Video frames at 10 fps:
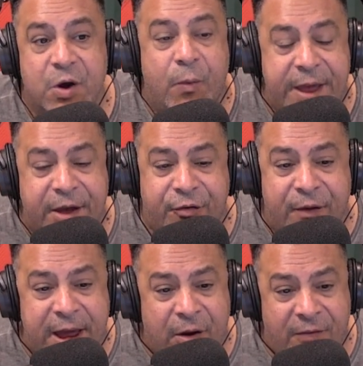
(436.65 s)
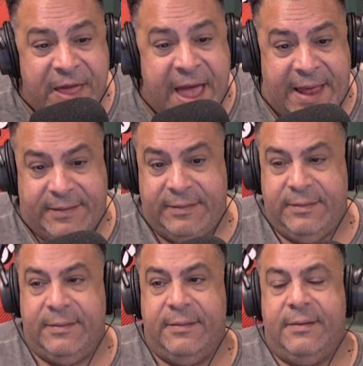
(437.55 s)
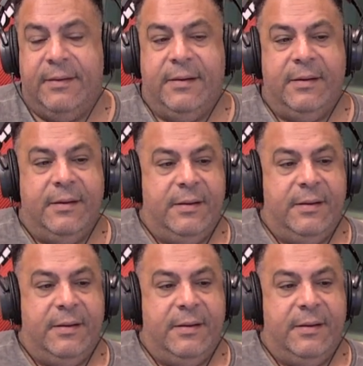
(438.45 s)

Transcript: So we agree on that. Yes.